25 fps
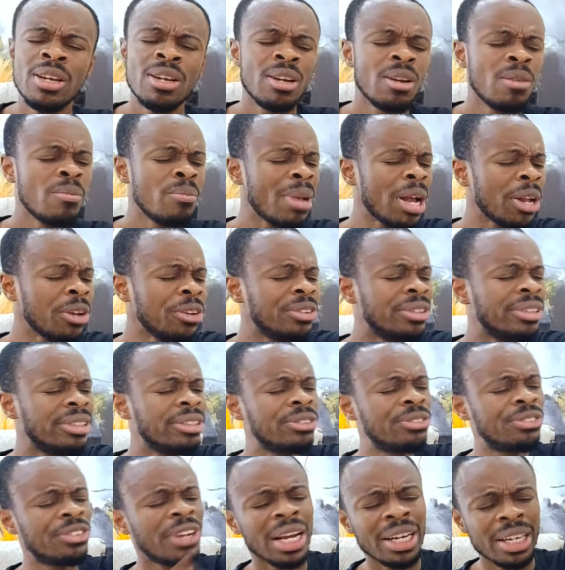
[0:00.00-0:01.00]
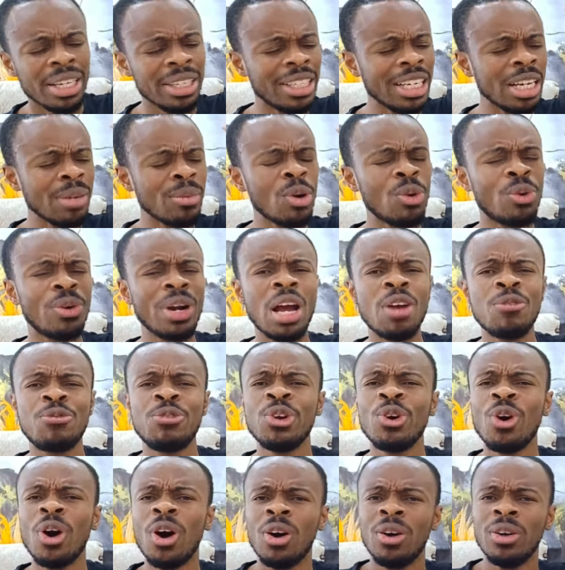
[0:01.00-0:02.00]
My Charlie Democrat,
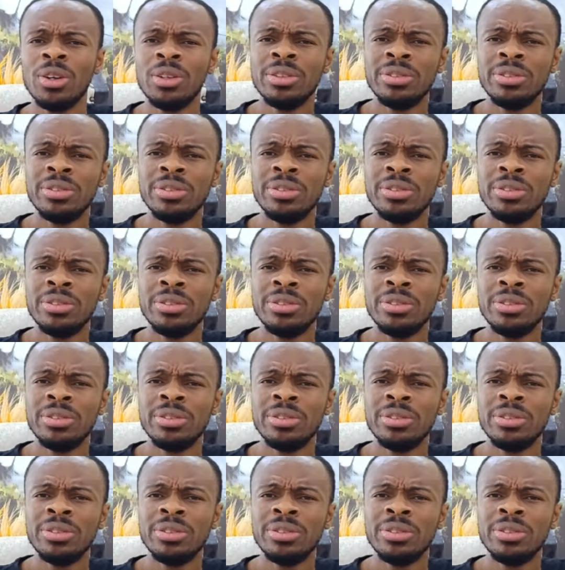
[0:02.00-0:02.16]
you are.